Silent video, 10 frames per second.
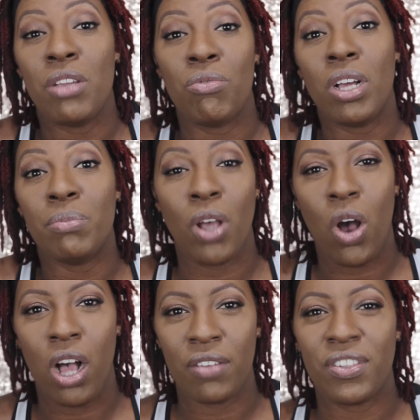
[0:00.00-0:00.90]
rubbed
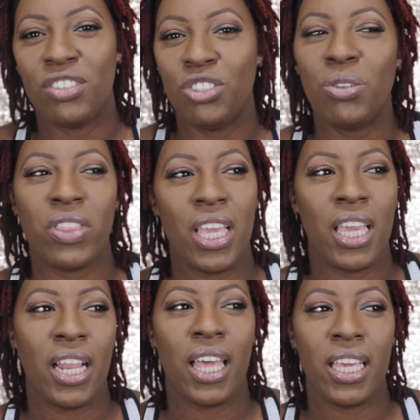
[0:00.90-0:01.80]
off, because you're
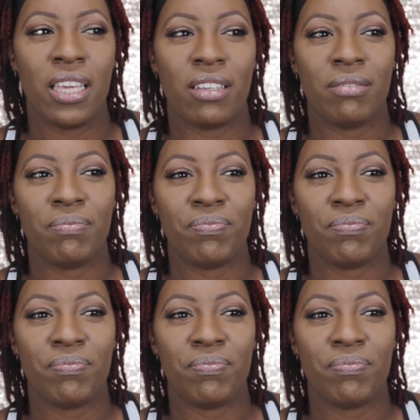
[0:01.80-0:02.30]
thinking, like,